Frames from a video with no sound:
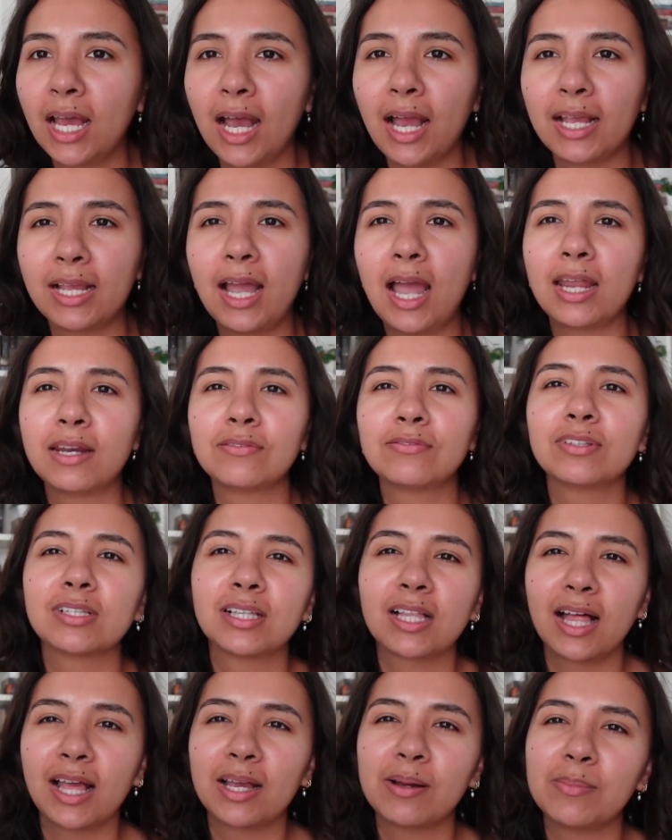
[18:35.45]
I kind of
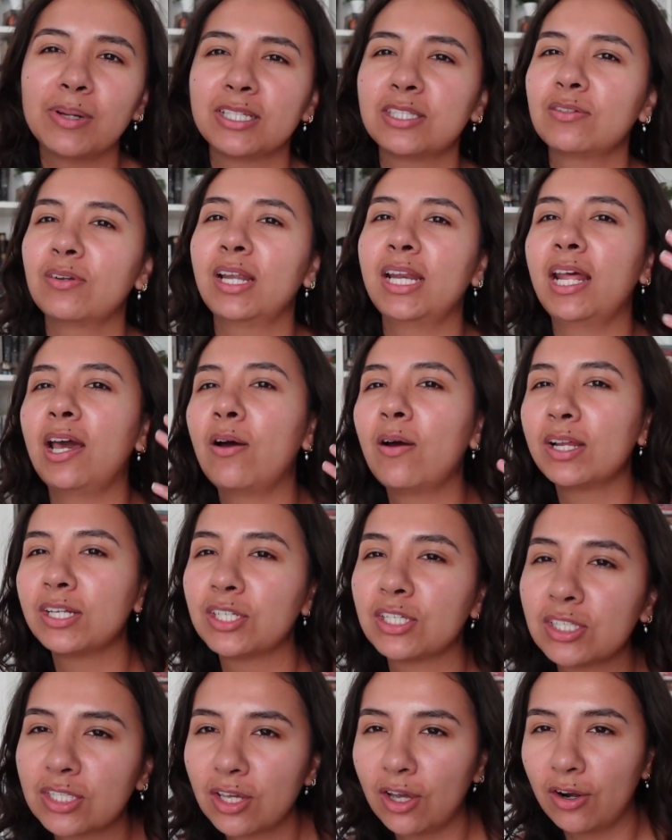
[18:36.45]
look like a mess right now. I
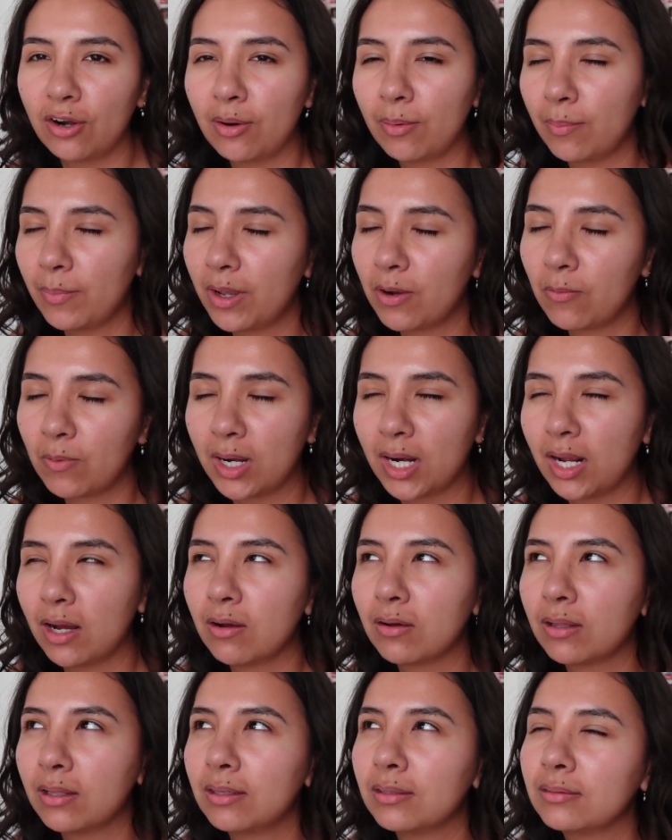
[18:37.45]
just got on my
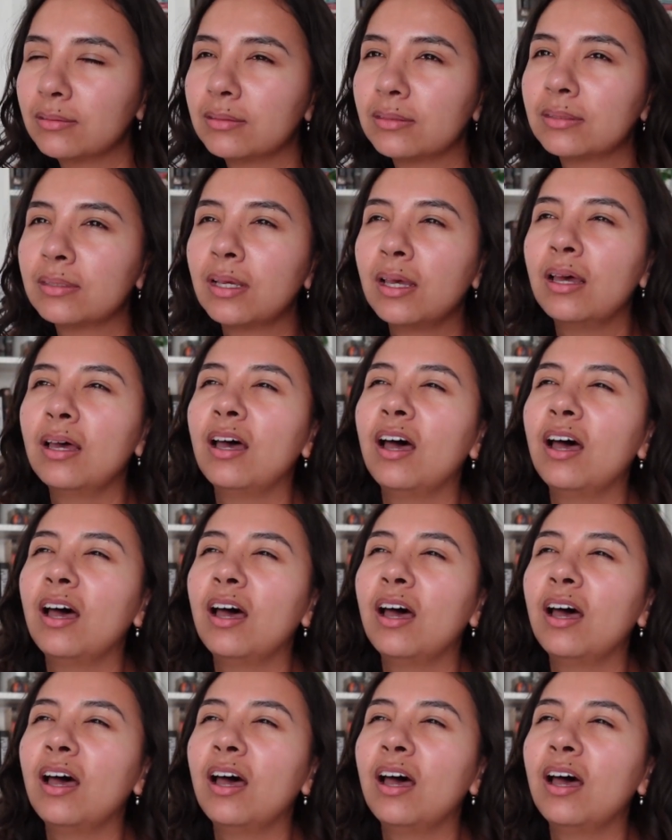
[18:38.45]
workout clothes.